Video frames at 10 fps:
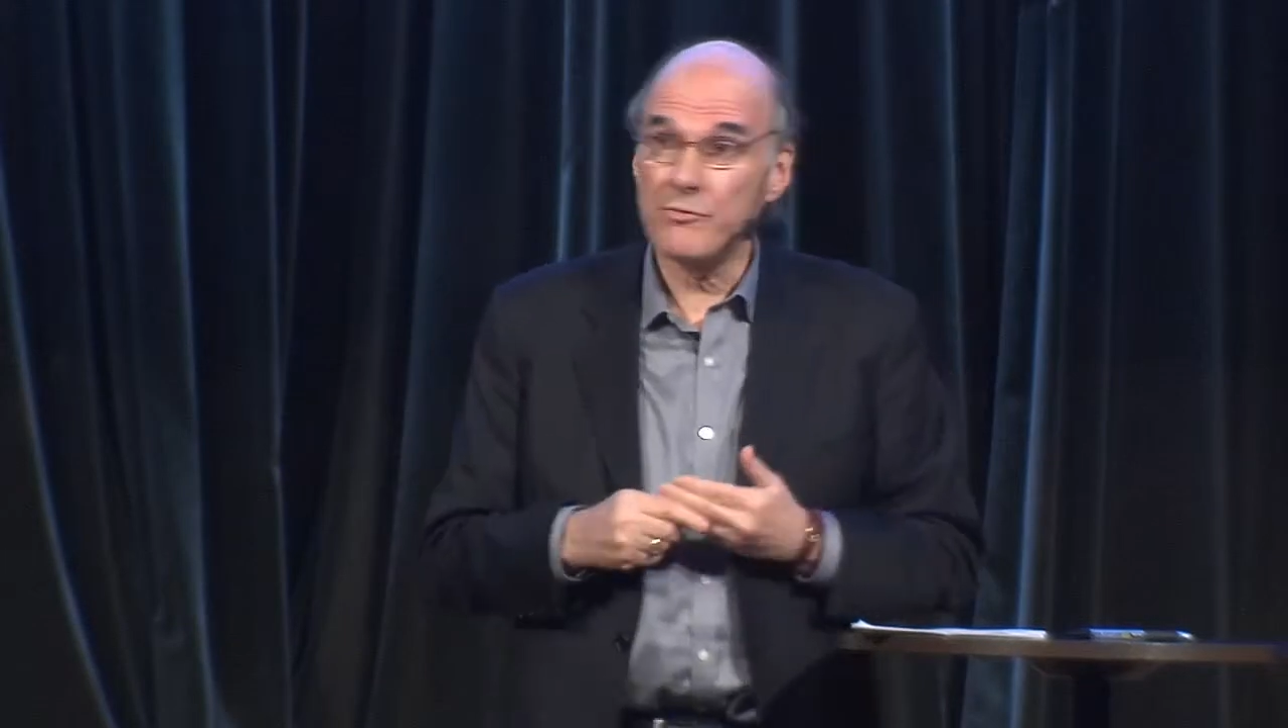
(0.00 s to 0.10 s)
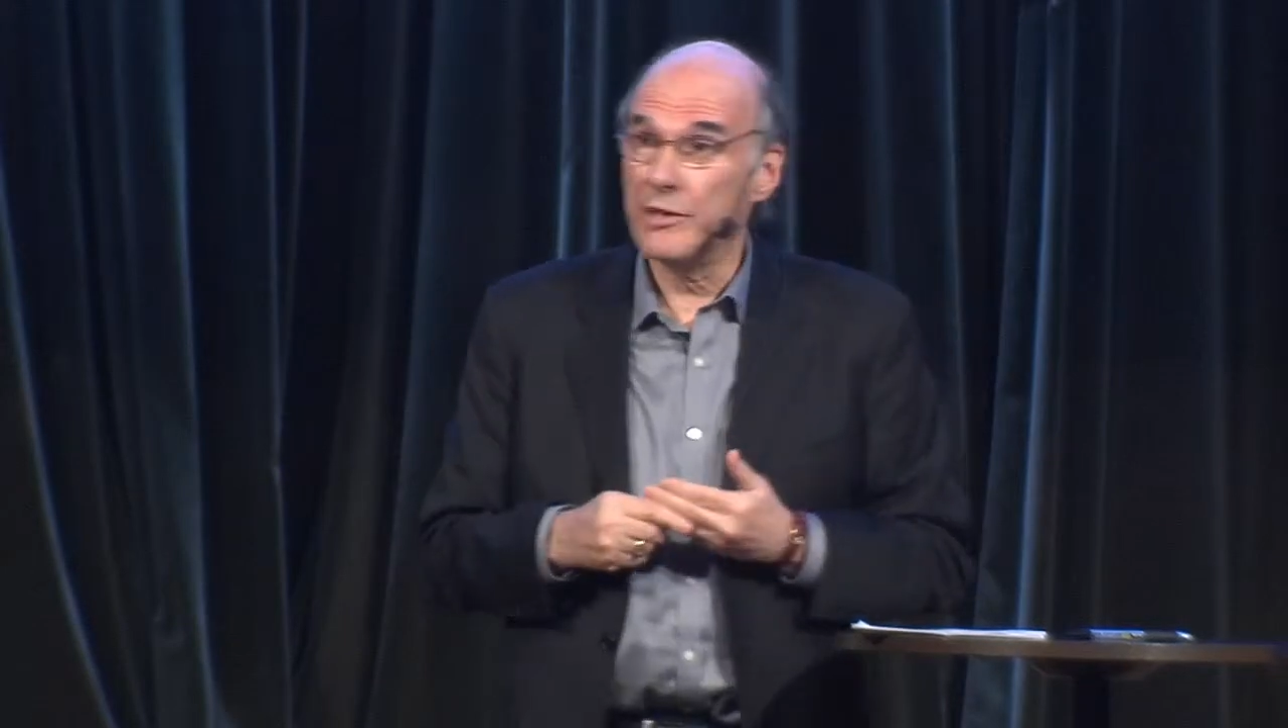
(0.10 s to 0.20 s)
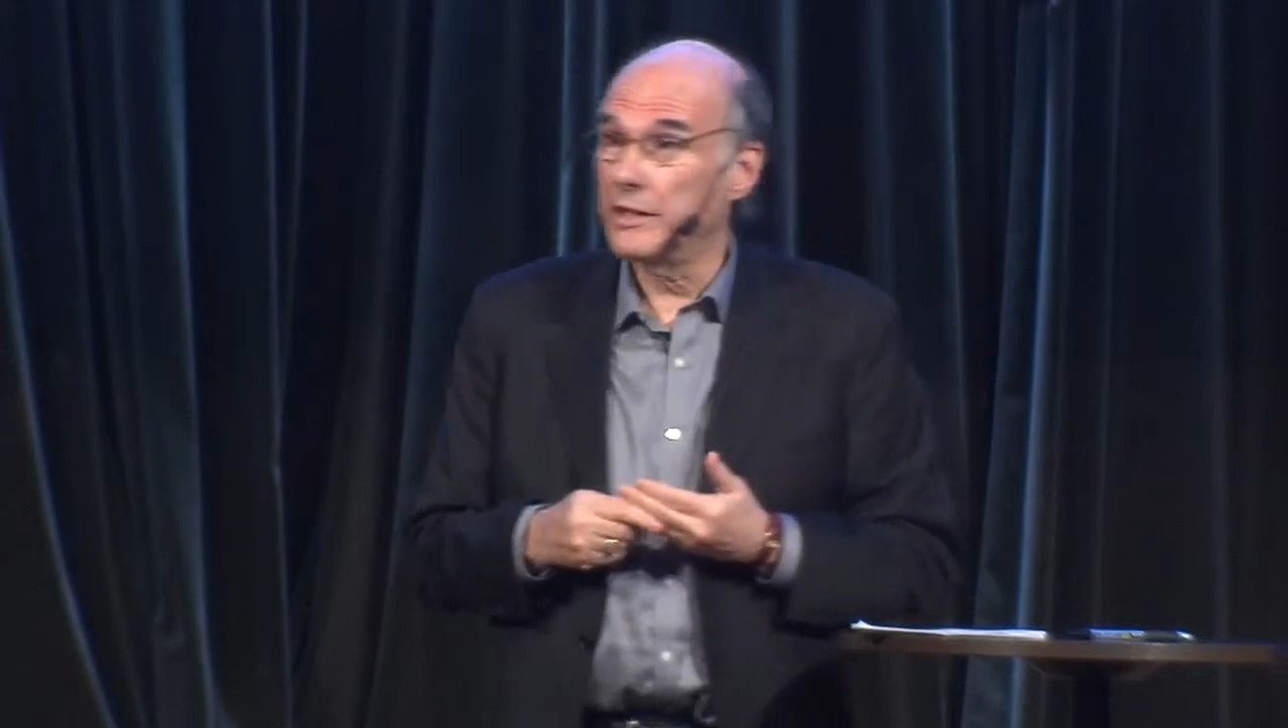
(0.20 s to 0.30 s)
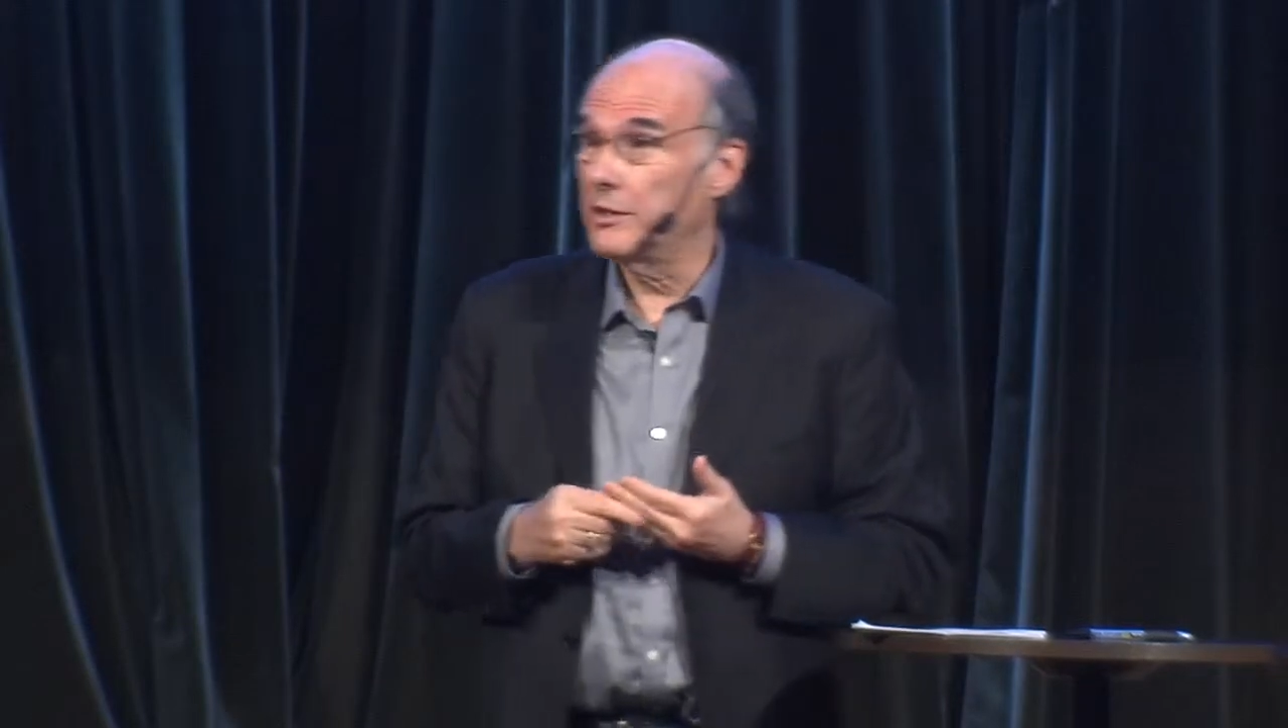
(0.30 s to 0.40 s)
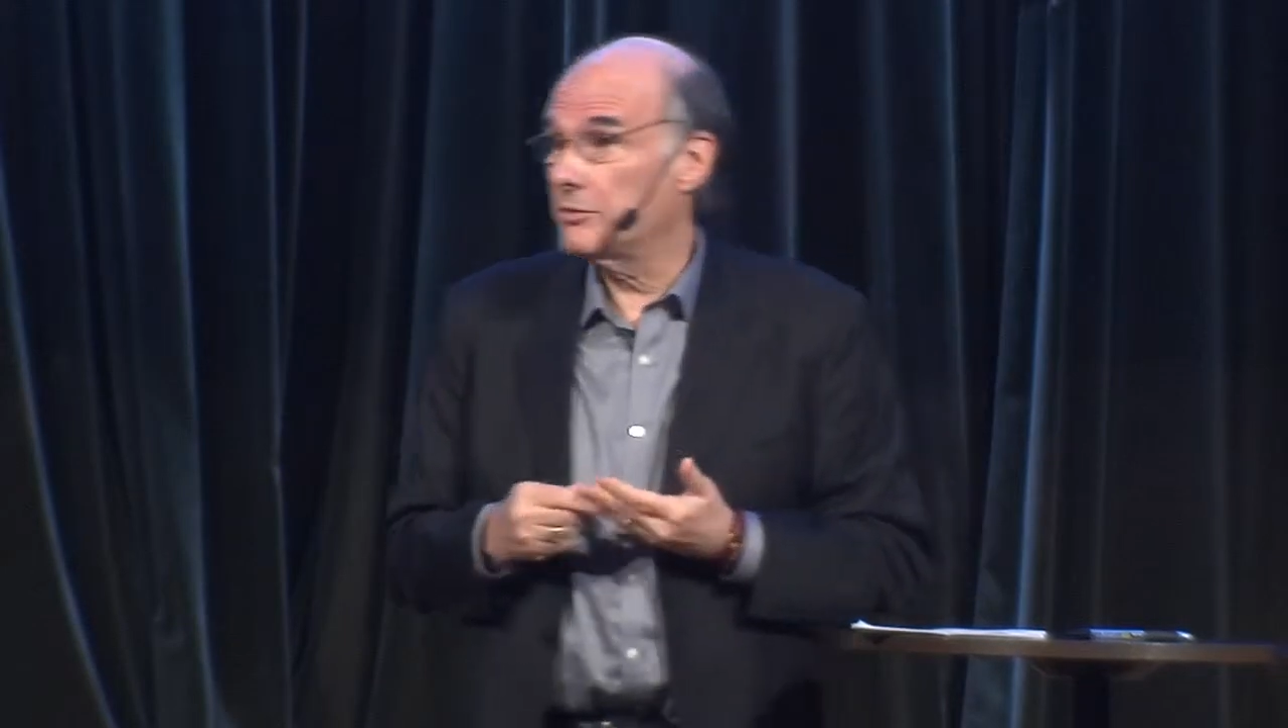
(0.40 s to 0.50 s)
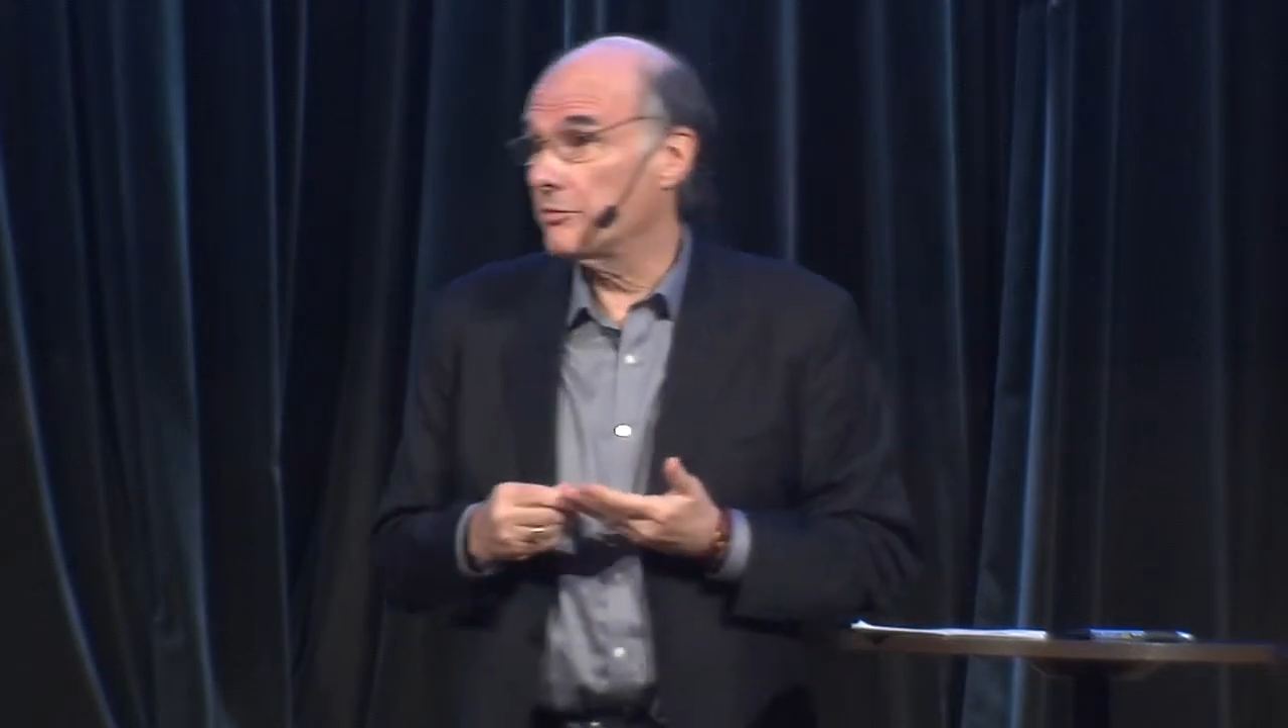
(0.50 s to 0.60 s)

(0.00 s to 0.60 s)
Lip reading: ready to